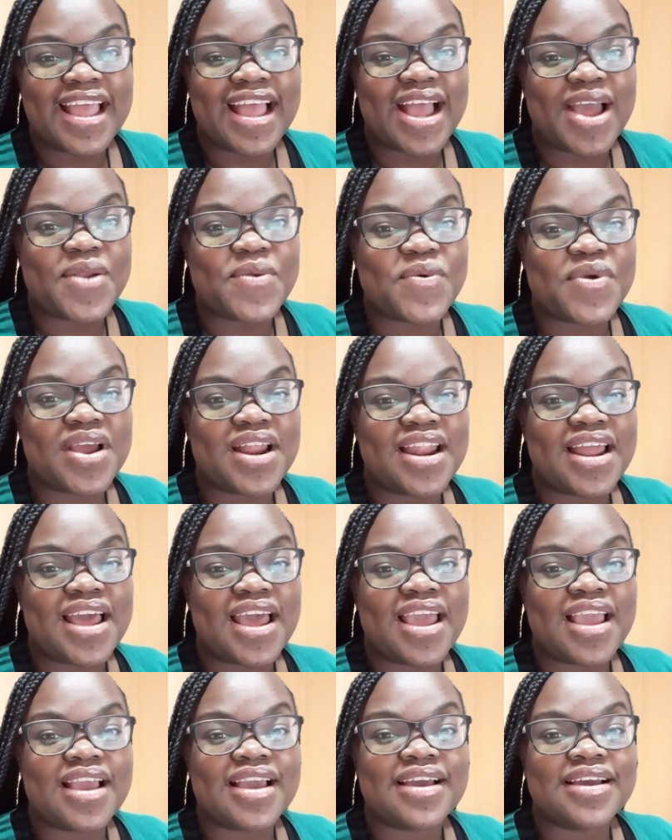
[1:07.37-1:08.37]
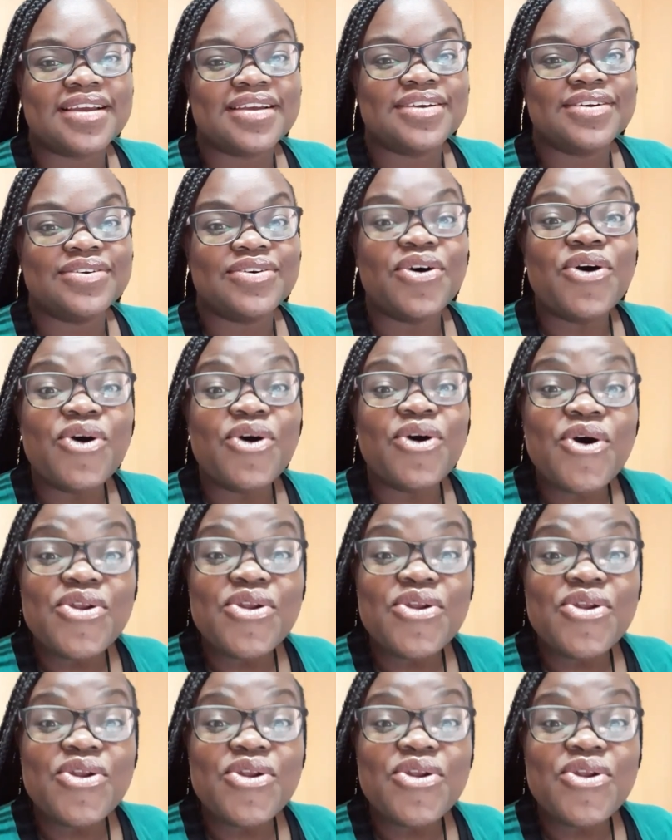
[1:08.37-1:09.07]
And we're like, oh